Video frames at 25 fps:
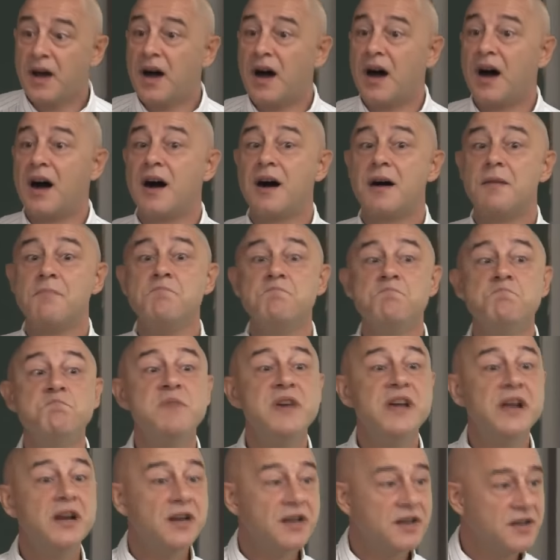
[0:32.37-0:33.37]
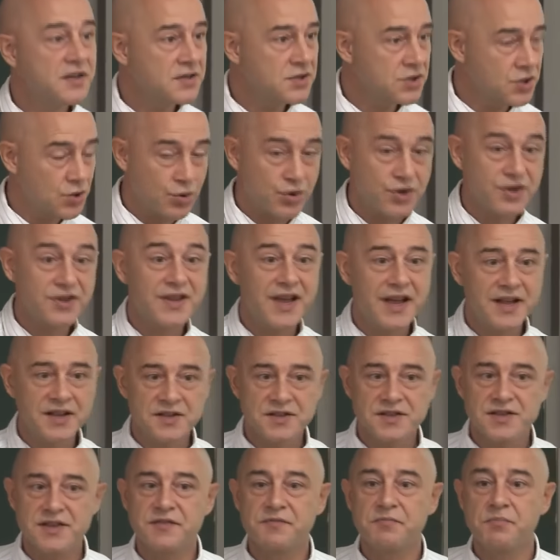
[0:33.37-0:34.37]
Uh, millions or
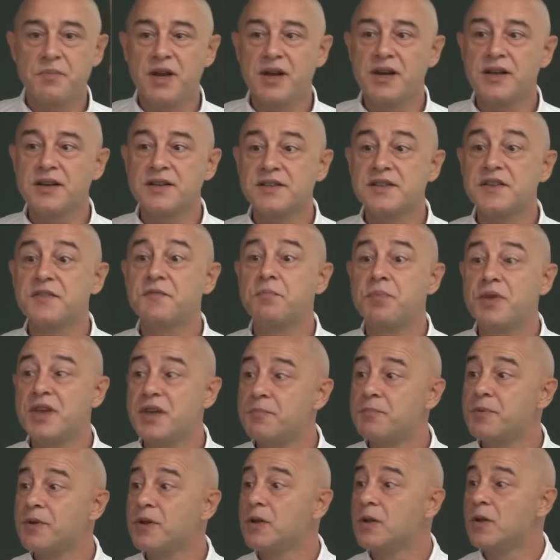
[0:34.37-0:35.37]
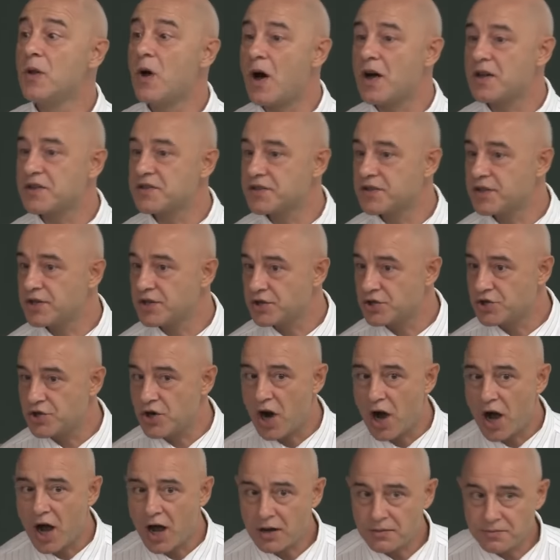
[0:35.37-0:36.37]
tens of millions of people lost their
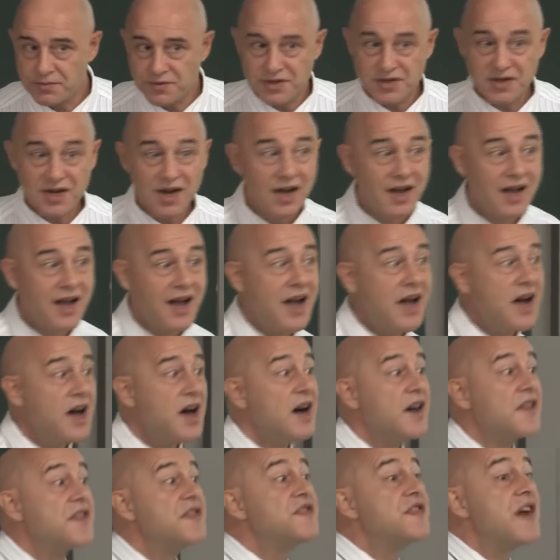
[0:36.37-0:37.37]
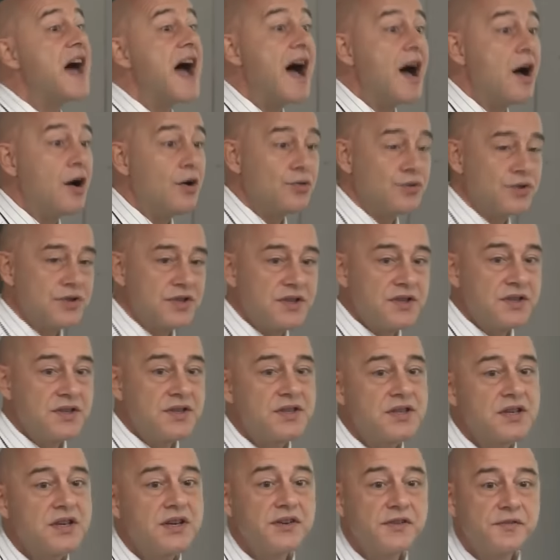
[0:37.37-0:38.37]
jobs.
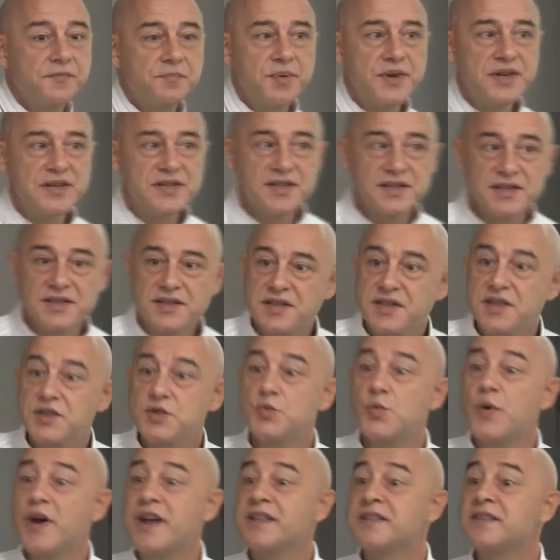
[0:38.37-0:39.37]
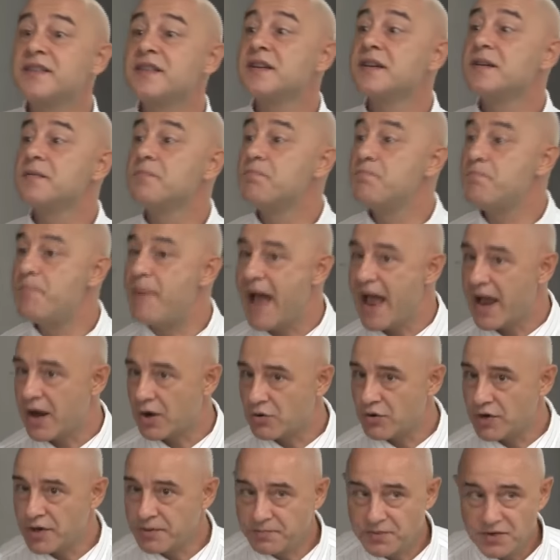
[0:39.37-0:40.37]
Thousands of businesses went
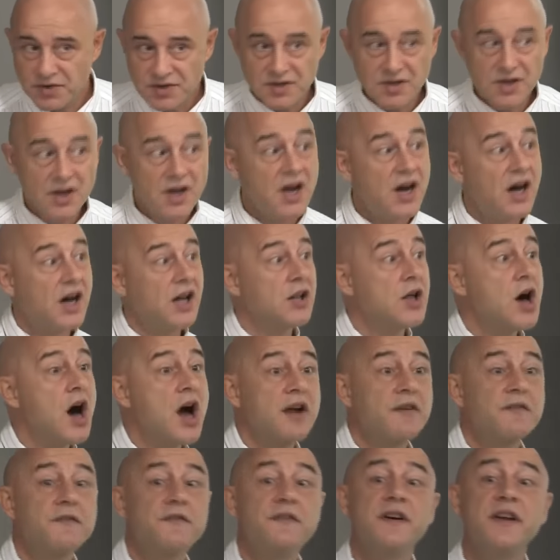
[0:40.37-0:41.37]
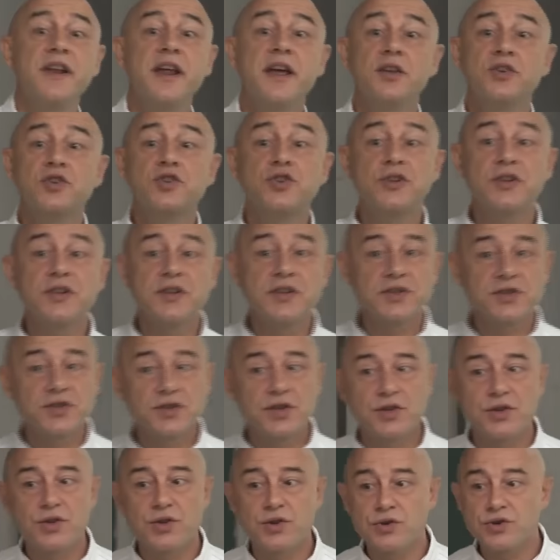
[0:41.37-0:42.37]
bankrupt. A lot of financial
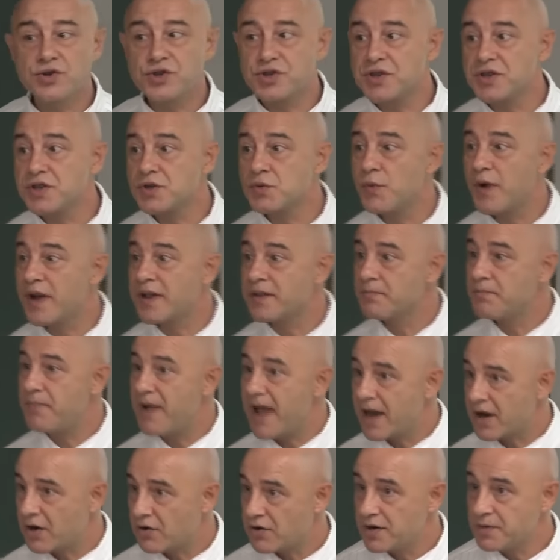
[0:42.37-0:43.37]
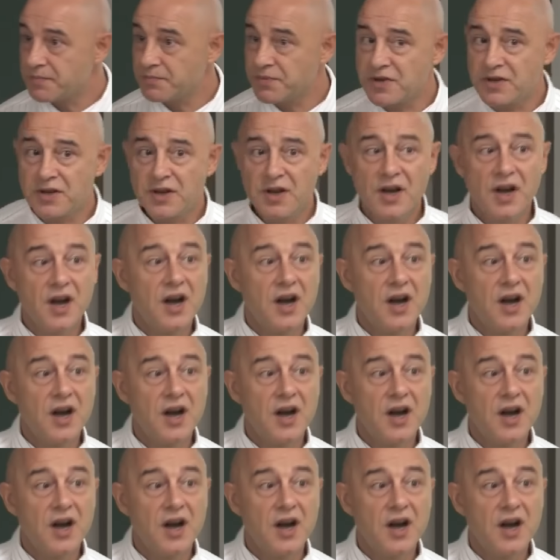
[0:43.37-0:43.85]
institutions went bankrupt.